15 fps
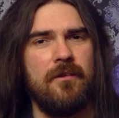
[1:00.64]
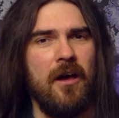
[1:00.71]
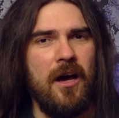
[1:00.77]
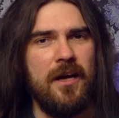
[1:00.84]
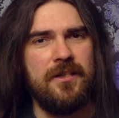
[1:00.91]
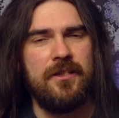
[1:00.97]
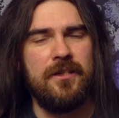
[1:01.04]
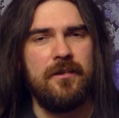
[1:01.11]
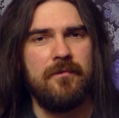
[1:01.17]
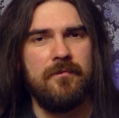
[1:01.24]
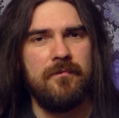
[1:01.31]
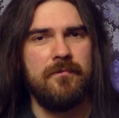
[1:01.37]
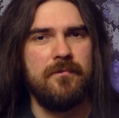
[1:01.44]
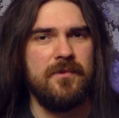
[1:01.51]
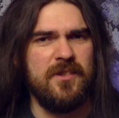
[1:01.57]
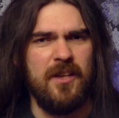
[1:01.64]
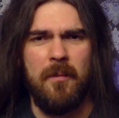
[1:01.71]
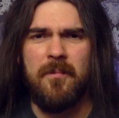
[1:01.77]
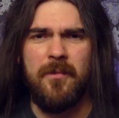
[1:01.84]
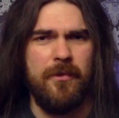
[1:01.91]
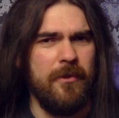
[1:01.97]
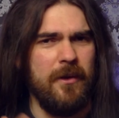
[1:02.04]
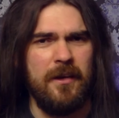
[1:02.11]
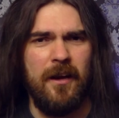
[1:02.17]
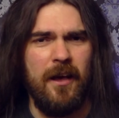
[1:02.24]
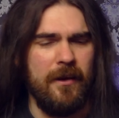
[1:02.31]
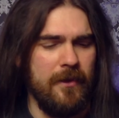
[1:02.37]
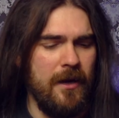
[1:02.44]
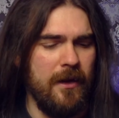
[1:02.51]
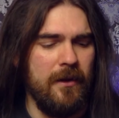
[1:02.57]
19, something
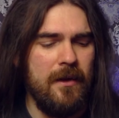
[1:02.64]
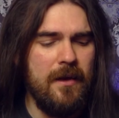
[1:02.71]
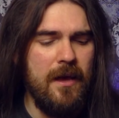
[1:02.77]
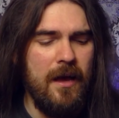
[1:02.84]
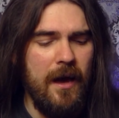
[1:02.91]
like that.